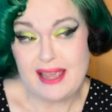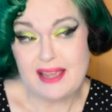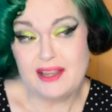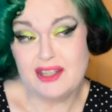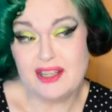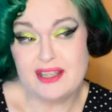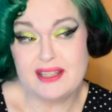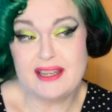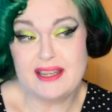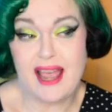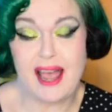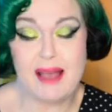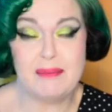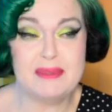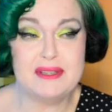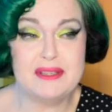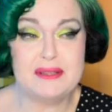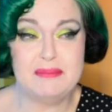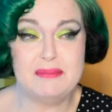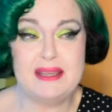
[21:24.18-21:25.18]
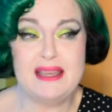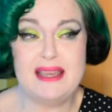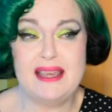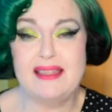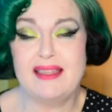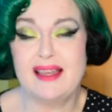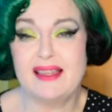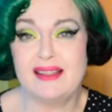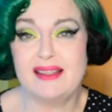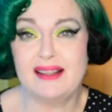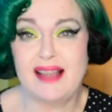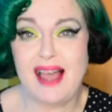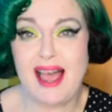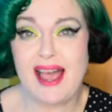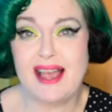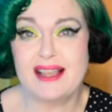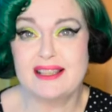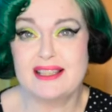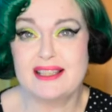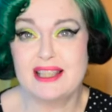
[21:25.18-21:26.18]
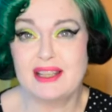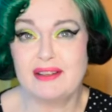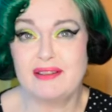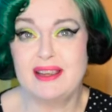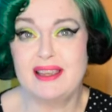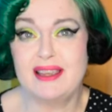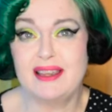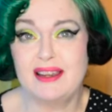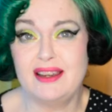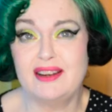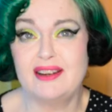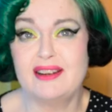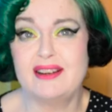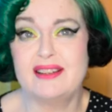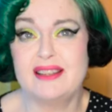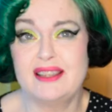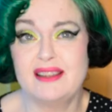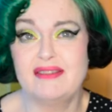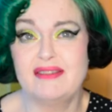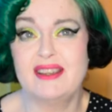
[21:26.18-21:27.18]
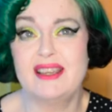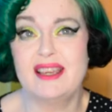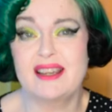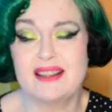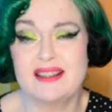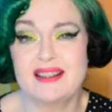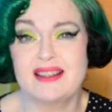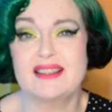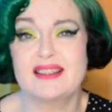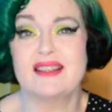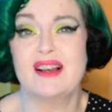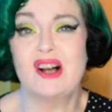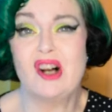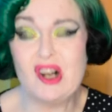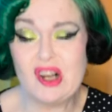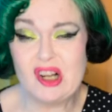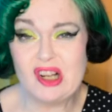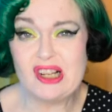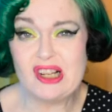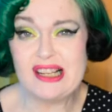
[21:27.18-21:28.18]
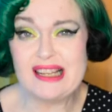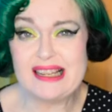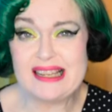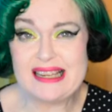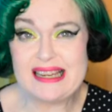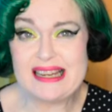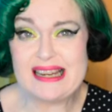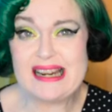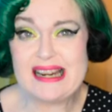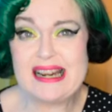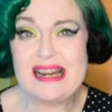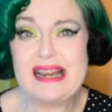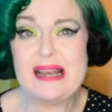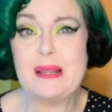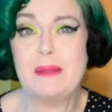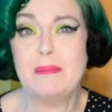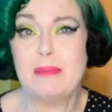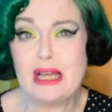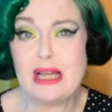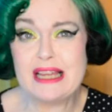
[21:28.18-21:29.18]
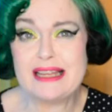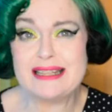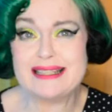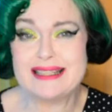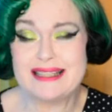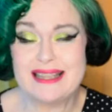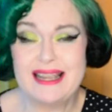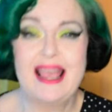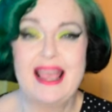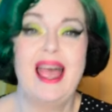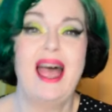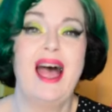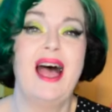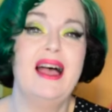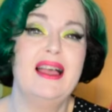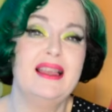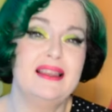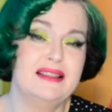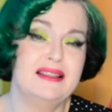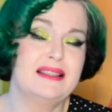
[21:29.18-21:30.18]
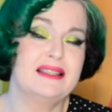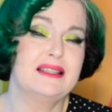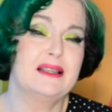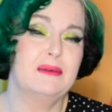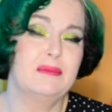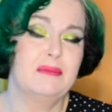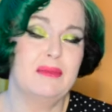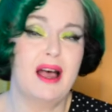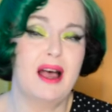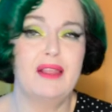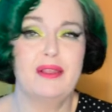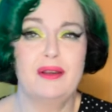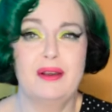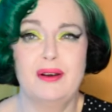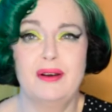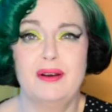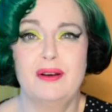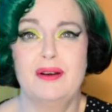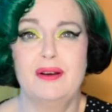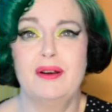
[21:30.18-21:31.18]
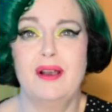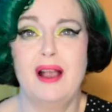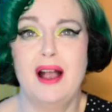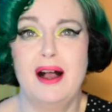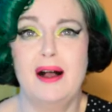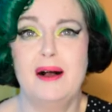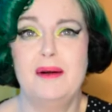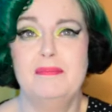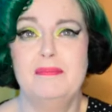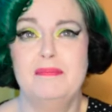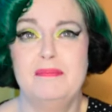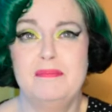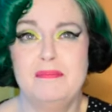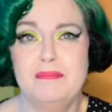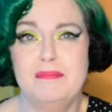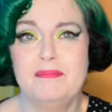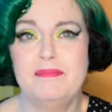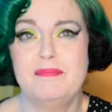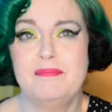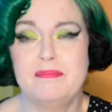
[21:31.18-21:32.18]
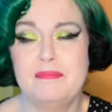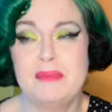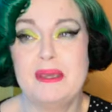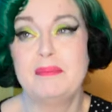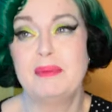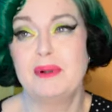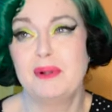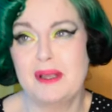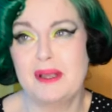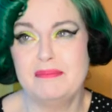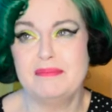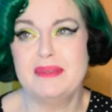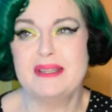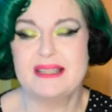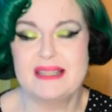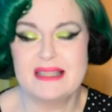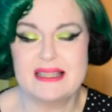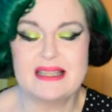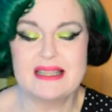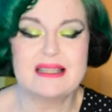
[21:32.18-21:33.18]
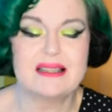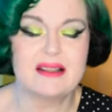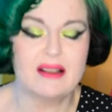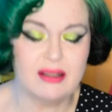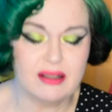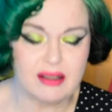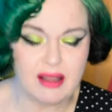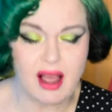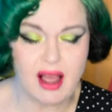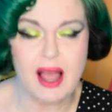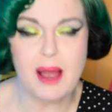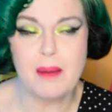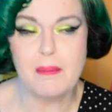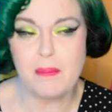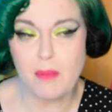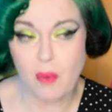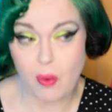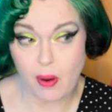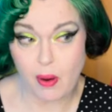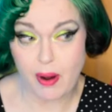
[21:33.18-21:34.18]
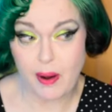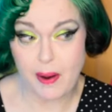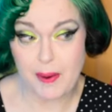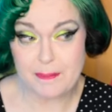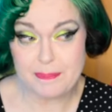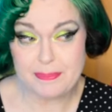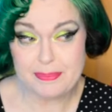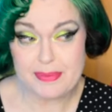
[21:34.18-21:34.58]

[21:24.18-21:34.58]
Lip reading: Just happened to be that the last 3 years have kicked us all in the butt, and some other people and businesses a lot more.